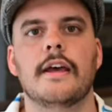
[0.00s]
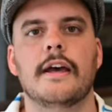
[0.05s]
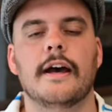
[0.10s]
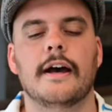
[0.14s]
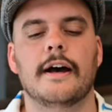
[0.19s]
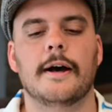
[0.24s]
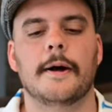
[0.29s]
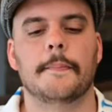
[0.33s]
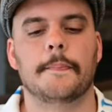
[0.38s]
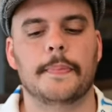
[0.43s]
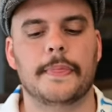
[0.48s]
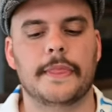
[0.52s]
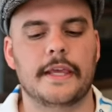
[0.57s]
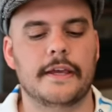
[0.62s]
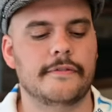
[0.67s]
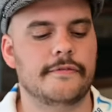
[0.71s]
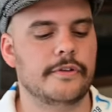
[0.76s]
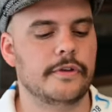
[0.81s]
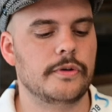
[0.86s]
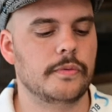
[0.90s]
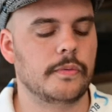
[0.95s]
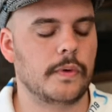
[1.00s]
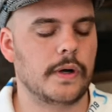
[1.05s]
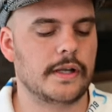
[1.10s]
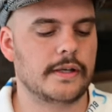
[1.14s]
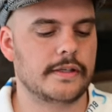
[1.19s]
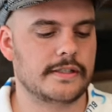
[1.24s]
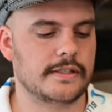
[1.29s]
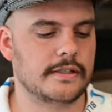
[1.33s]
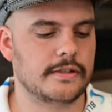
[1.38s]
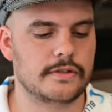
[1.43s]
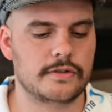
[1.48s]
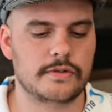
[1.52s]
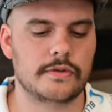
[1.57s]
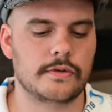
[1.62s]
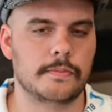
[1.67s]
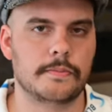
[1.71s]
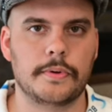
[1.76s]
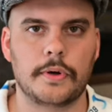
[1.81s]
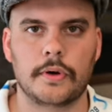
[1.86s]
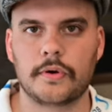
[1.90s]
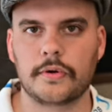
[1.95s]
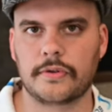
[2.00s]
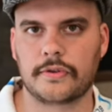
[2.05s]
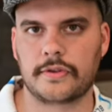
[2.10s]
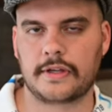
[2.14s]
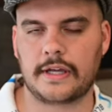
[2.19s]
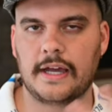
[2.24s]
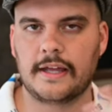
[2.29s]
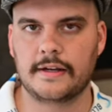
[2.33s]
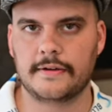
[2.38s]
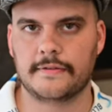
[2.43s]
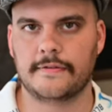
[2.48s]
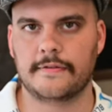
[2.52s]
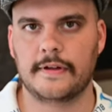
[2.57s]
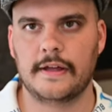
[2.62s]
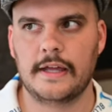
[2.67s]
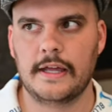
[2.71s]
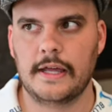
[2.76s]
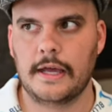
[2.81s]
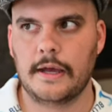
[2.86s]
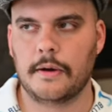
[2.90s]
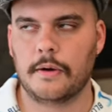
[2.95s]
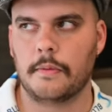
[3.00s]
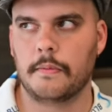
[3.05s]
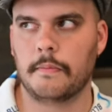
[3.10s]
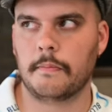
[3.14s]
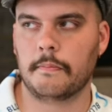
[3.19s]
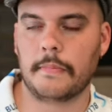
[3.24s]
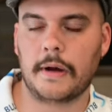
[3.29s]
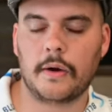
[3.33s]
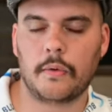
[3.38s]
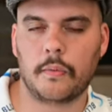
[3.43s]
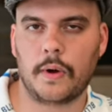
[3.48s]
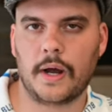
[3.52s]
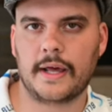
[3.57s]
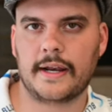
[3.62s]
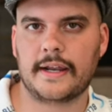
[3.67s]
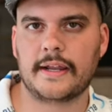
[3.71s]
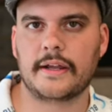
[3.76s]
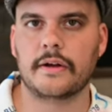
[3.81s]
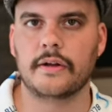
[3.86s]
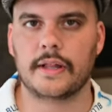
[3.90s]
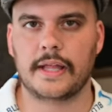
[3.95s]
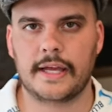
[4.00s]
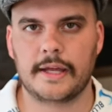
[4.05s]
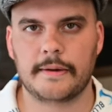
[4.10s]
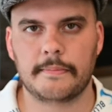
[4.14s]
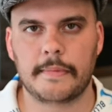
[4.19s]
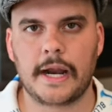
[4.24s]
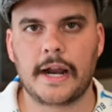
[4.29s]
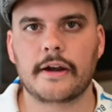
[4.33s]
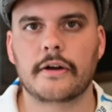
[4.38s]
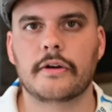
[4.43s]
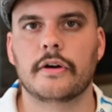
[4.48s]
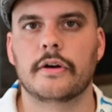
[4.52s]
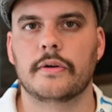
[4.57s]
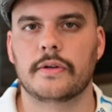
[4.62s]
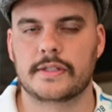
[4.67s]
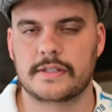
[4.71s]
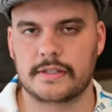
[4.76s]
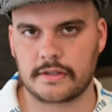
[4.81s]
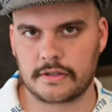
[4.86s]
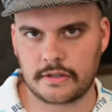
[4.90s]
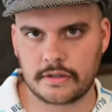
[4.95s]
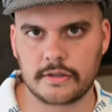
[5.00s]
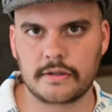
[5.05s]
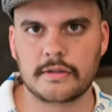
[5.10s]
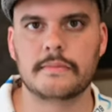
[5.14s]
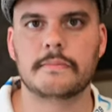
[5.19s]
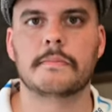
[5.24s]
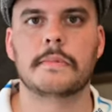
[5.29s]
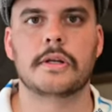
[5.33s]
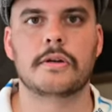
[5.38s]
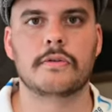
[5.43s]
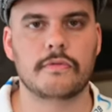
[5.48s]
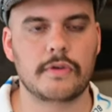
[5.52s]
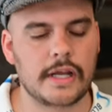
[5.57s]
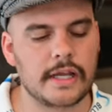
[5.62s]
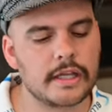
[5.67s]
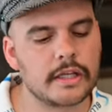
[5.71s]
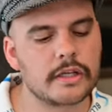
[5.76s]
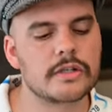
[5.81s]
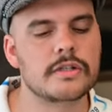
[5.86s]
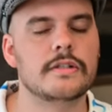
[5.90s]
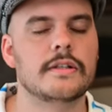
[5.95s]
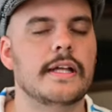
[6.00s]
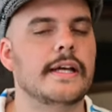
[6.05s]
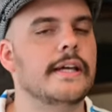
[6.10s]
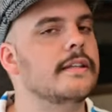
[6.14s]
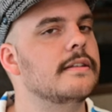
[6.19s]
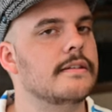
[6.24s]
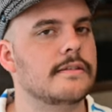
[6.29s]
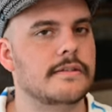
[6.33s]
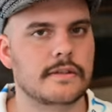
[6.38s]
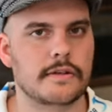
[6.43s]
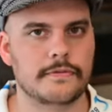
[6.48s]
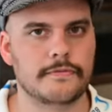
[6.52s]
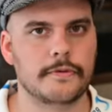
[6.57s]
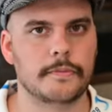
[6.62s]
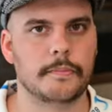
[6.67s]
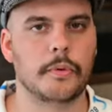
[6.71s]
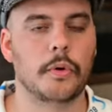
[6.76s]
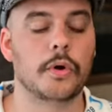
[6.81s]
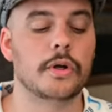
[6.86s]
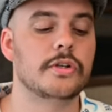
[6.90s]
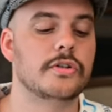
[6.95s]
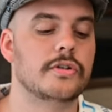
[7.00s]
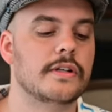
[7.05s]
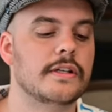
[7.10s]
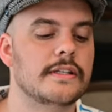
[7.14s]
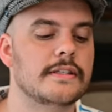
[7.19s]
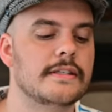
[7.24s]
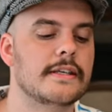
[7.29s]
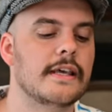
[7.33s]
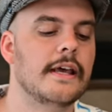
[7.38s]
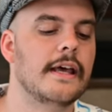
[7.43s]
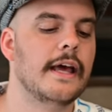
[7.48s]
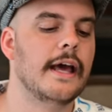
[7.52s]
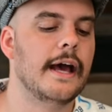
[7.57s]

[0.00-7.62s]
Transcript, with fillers: Um, if you want to do both kind of wide angle and macro, it's a good mid-range lens, it's good for portraits.